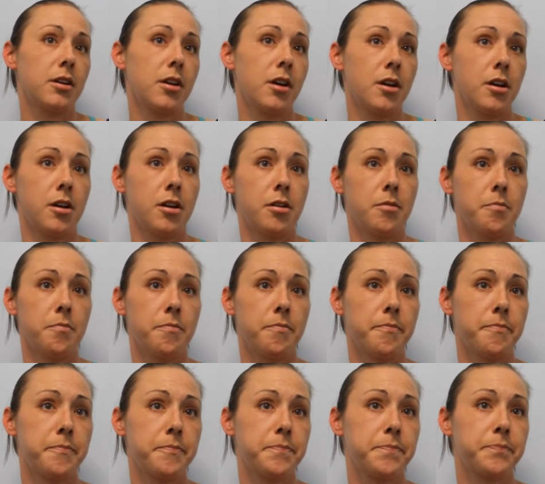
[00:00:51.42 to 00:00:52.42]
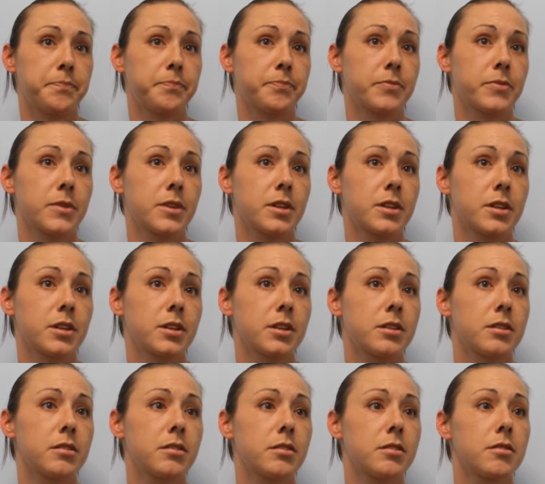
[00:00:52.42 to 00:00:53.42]
And how long did they last when they
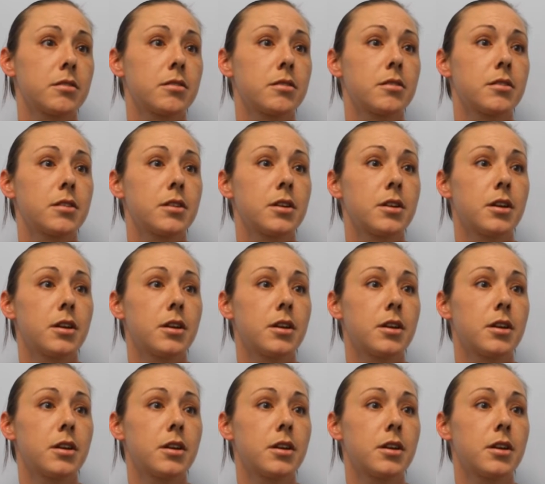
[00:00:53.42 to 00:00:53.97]
would occur?